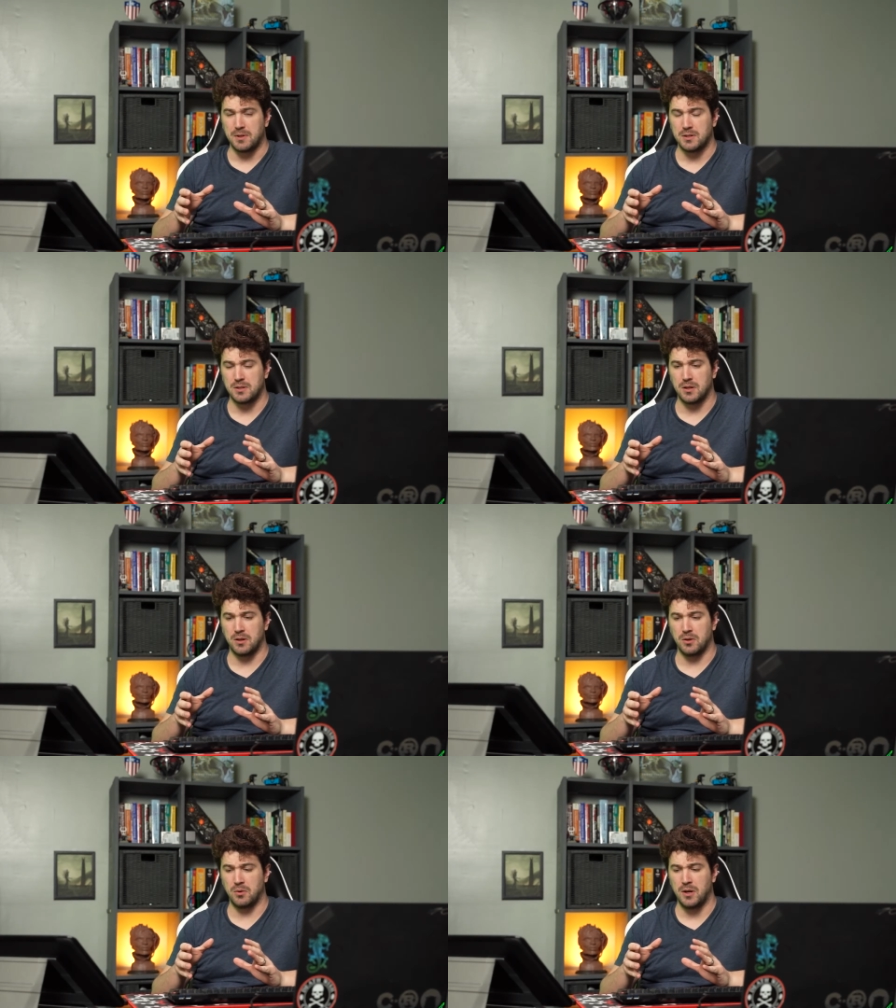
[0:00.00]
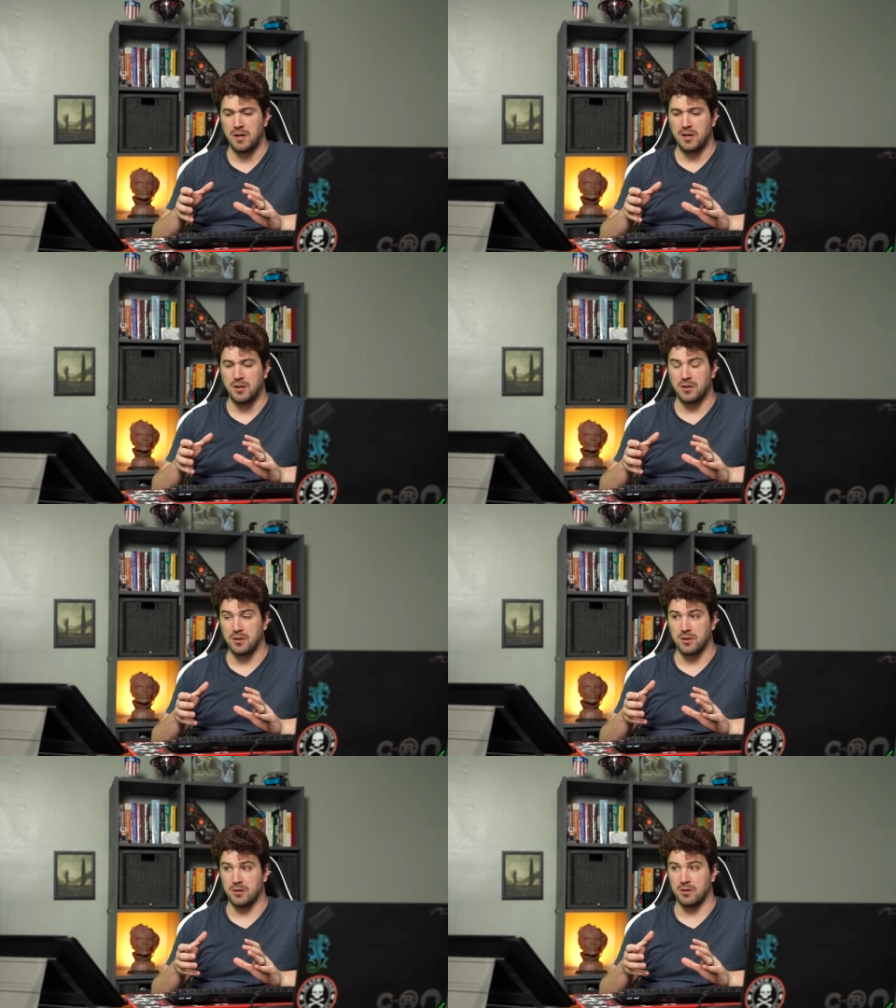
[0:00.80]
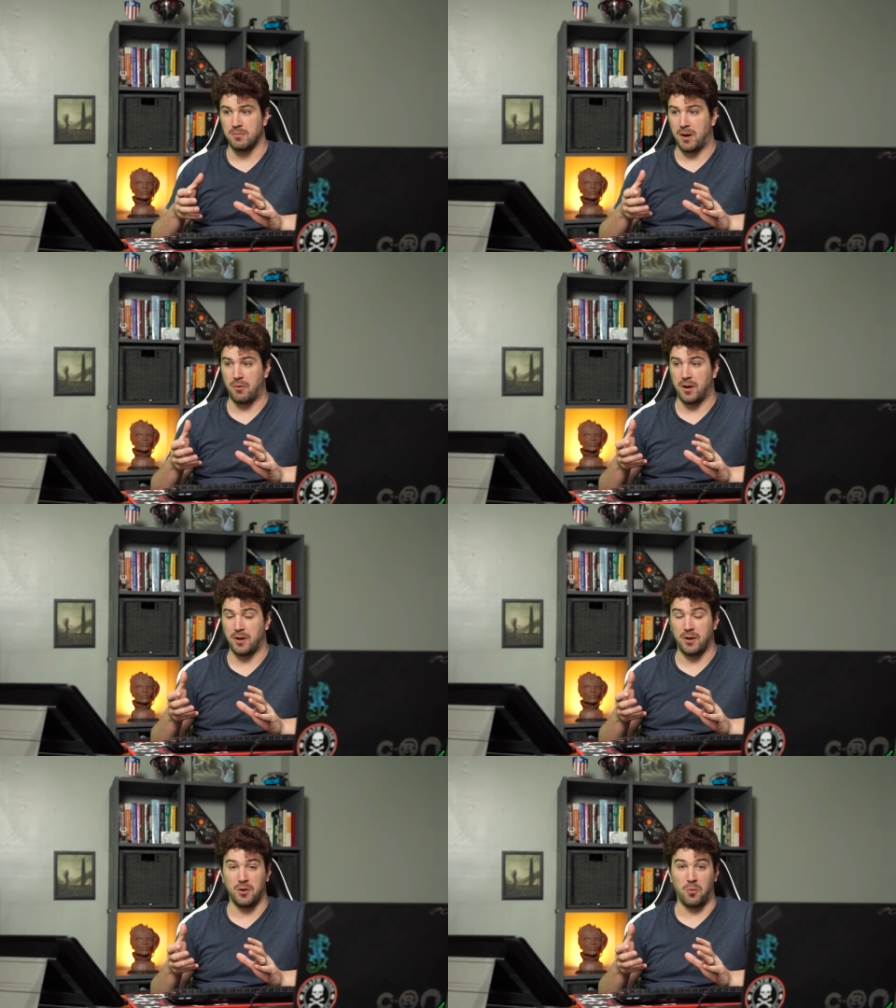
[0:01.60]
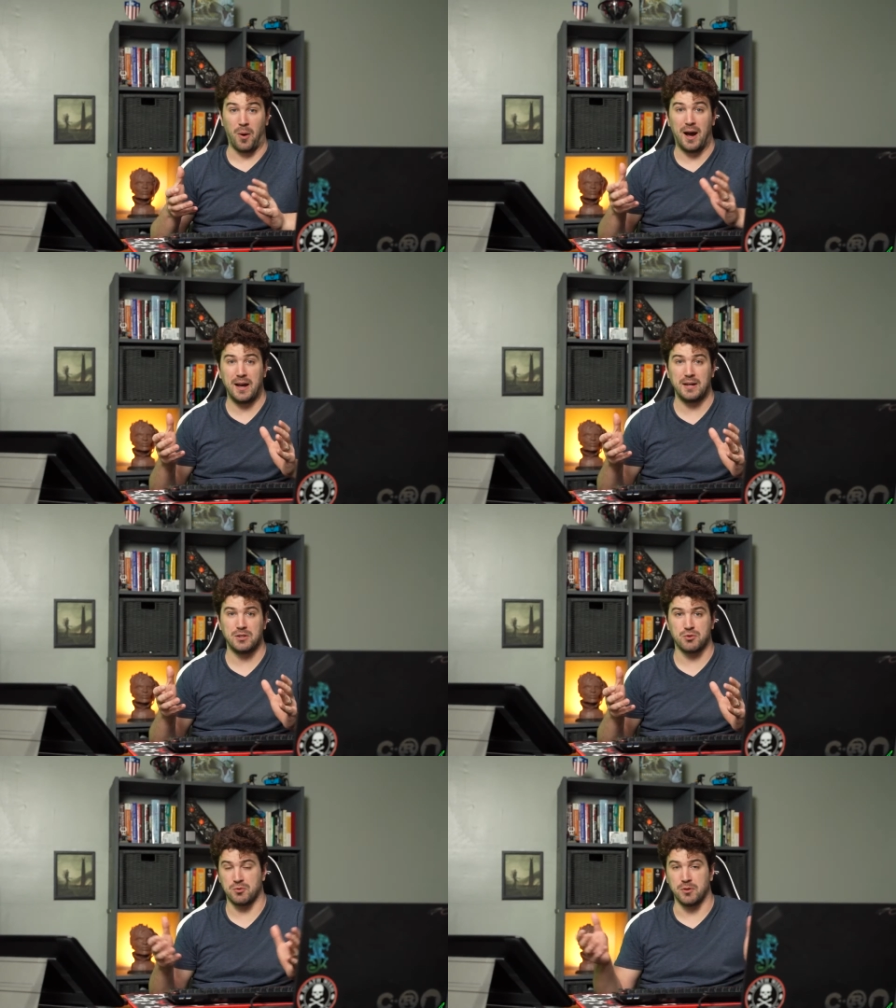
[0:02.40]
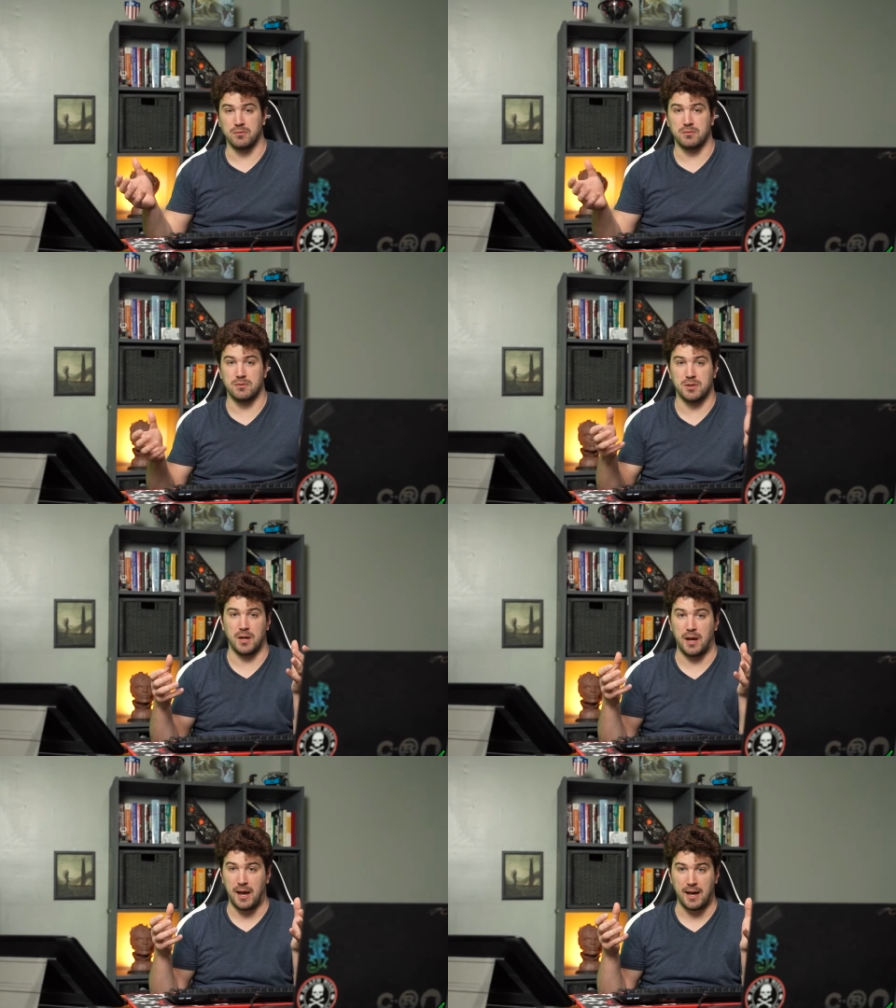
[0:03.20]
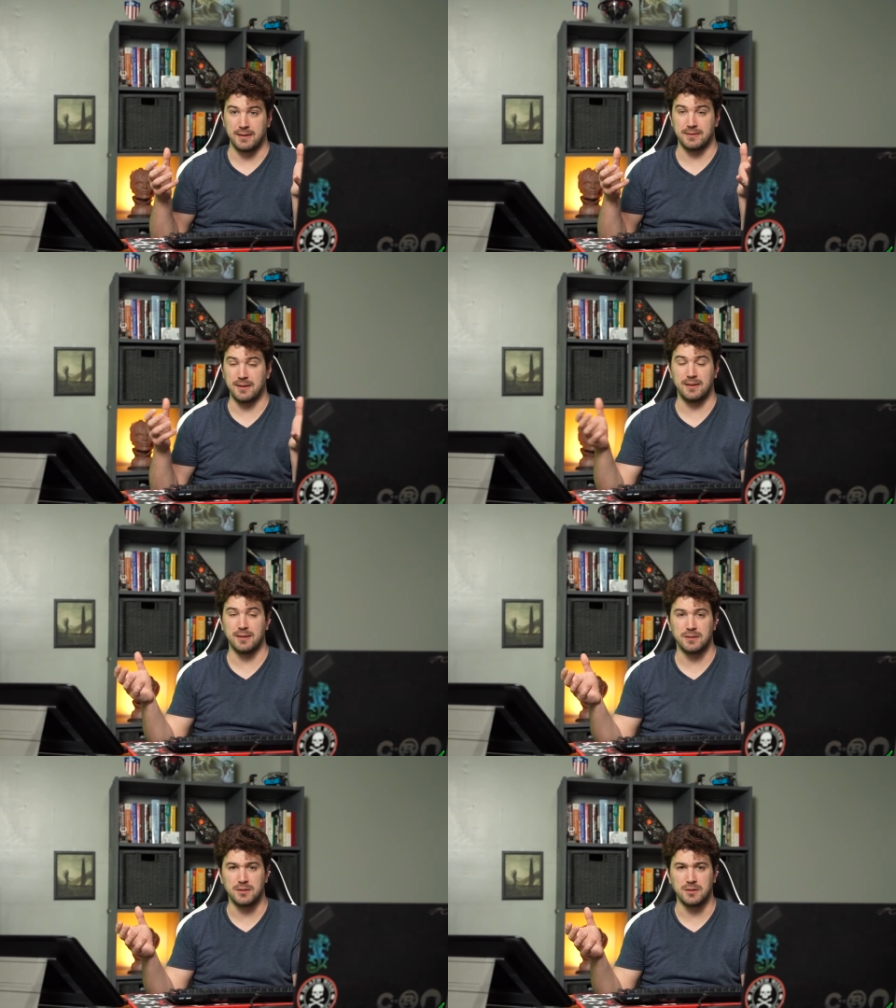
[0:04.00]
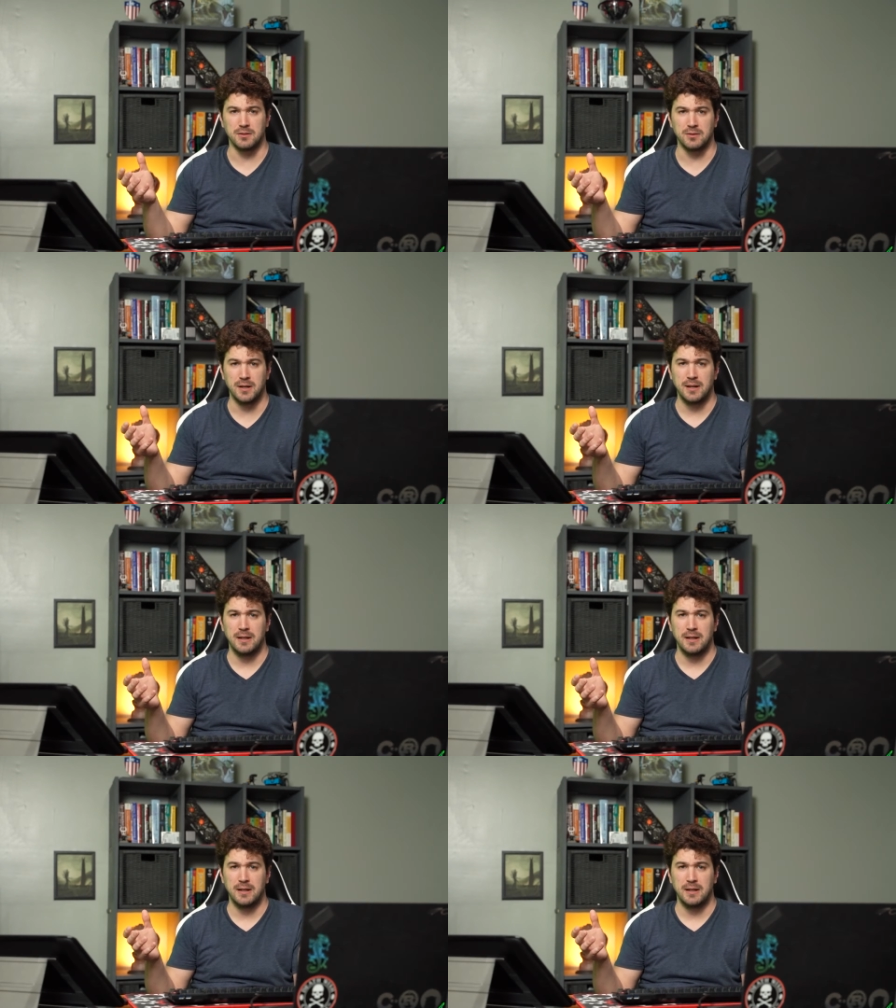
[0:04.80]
So you might want to know why `chroot` has anything to do